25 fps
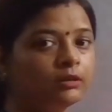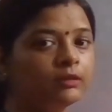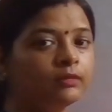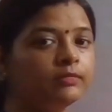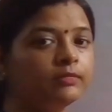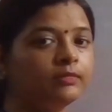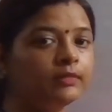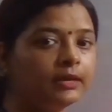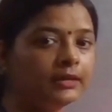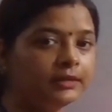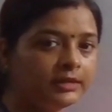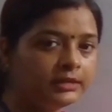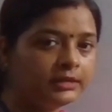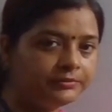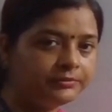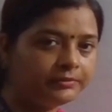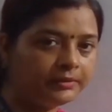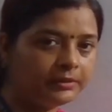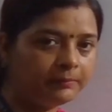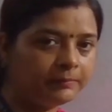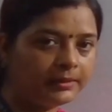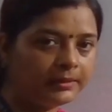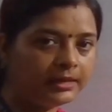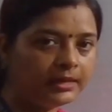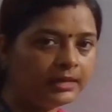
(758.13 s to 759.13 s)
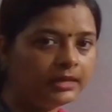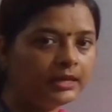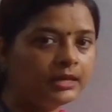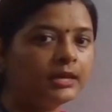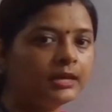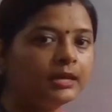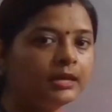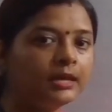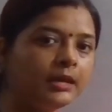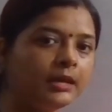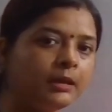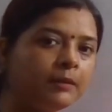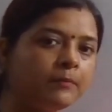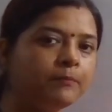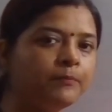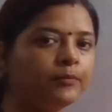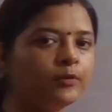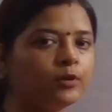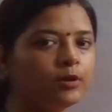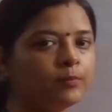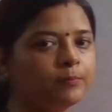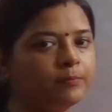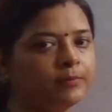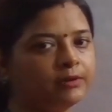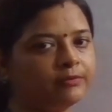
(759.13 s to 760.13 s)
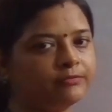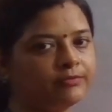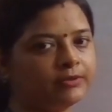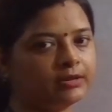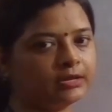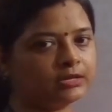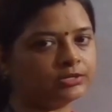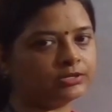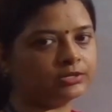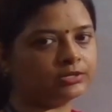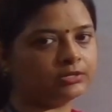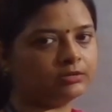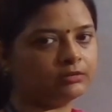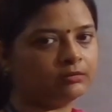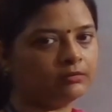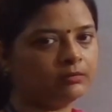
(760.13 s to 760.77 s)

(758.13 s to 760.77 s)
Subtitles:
then it will be improper fraction,